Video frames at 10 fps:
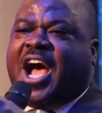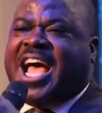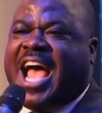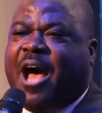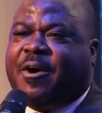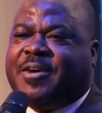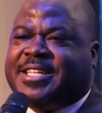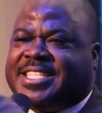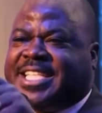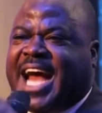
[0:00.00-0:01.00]
start.
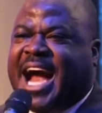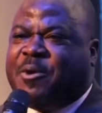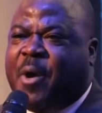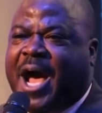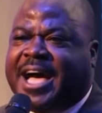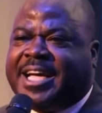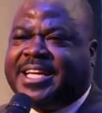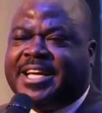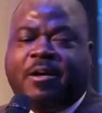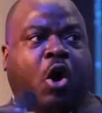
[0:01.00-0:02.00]
So when you
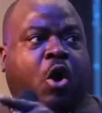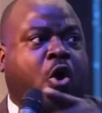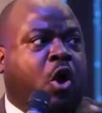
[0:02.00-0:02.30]
live here now,